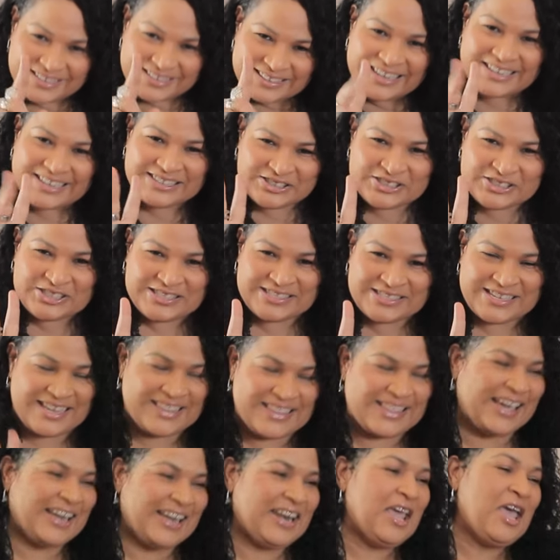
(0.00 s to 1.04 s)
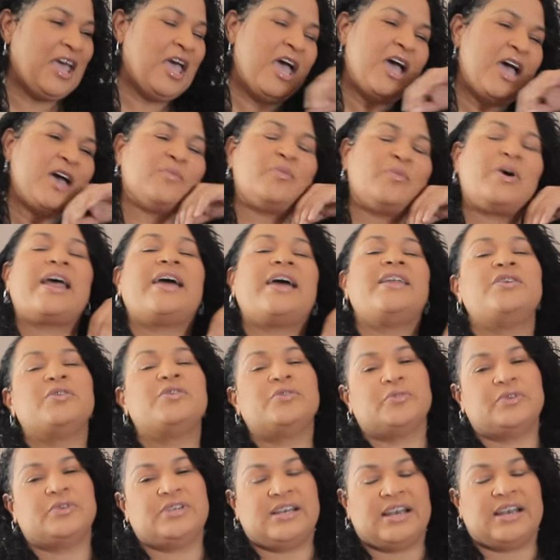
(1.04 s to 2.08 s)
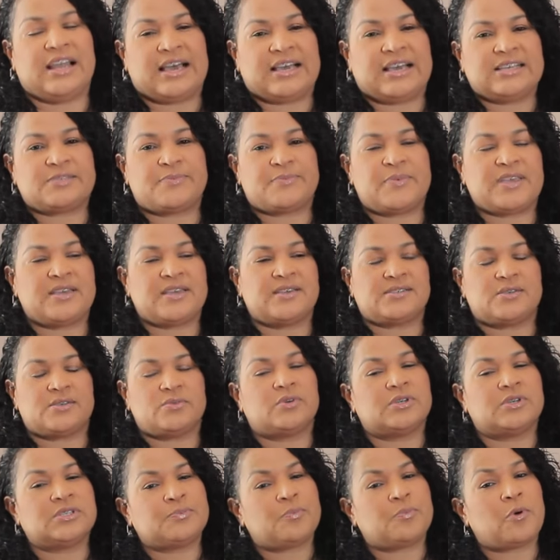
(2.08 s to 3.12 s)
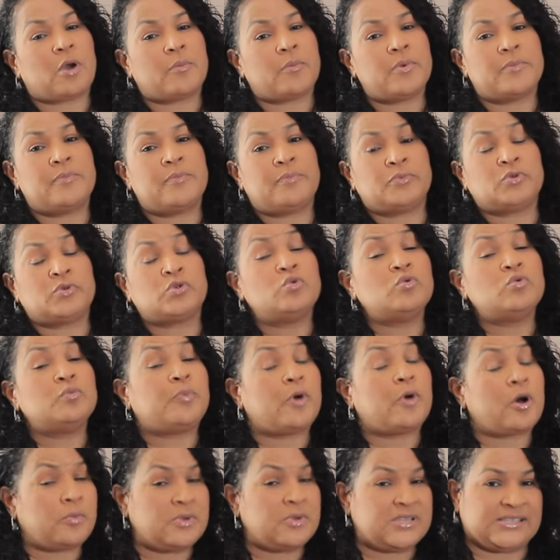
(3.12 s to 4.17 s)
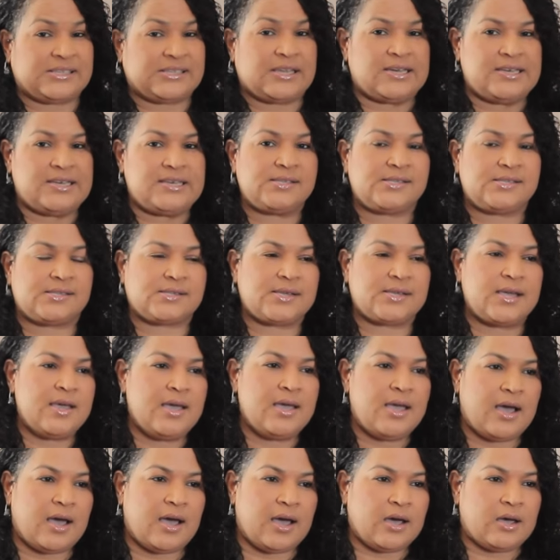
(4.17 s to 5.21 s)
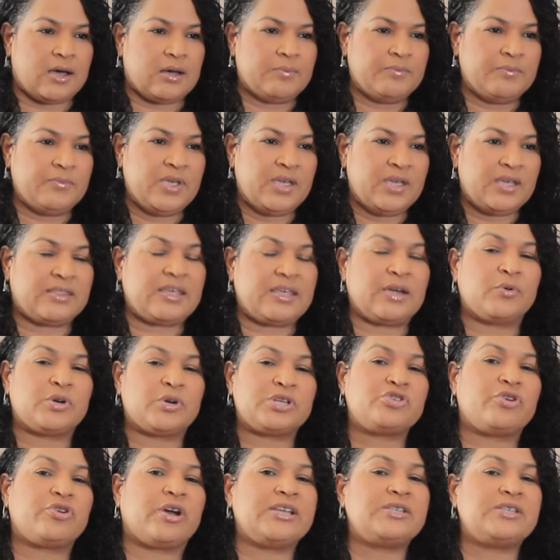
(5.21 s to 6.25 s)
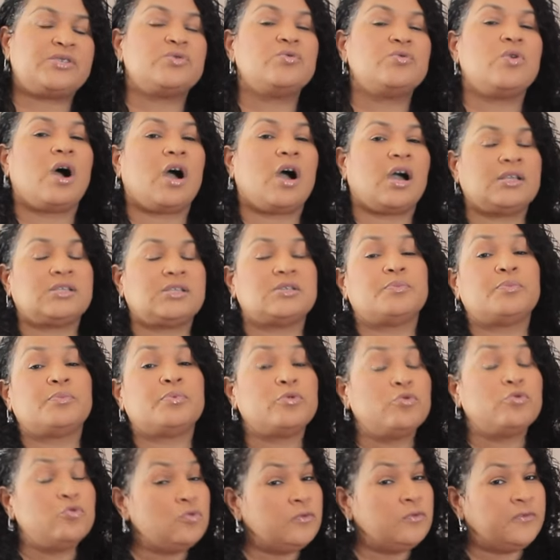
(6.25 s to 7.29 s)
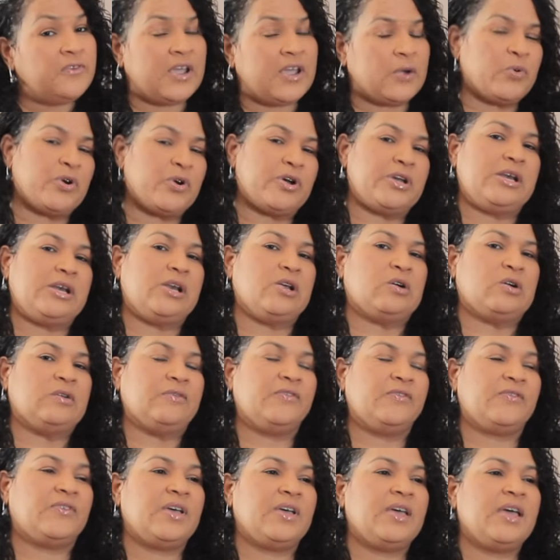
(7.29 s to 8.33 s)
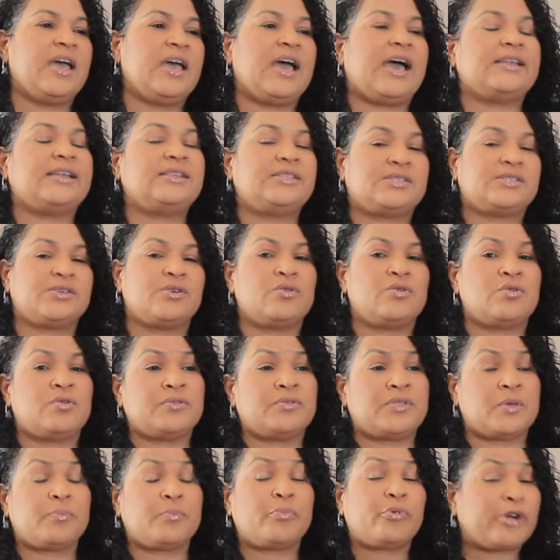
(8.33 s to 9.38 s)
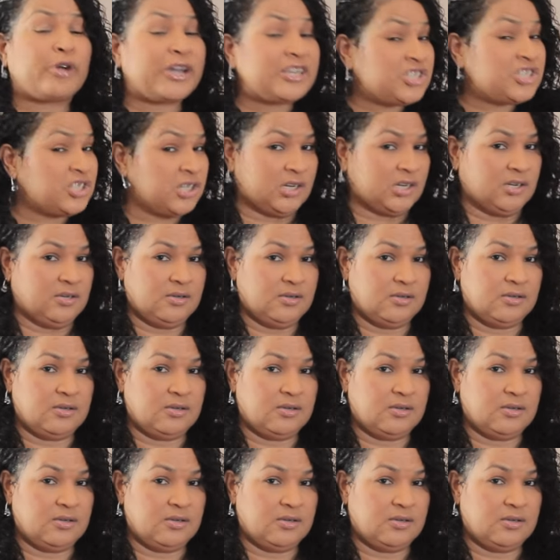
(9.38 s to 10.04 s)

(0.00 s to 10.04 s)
Let's just say that. But I knew it wouldn't last because it was probably too publicized. Um, they were trying too hard to prove they were in love. And so the pressure